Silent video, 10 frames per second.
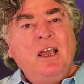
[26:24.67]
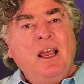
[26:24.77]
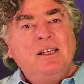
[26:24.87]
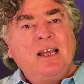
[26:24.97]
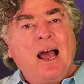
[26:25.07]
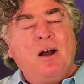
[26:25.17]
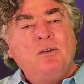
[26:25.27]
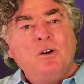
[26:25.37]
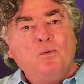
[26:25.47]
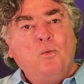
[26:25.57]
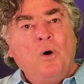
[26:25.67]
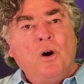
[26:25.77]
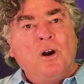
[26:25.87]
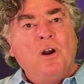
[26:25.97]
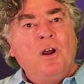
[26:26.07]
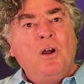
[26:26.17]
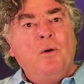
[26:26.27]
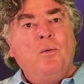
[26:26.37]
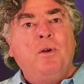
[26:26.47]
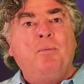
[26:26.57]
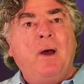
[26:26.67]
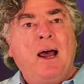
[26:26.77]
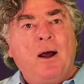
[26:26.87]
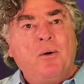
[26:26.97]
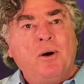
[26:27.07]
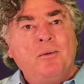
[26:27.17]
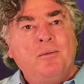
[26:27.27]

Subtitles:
is how to work with power.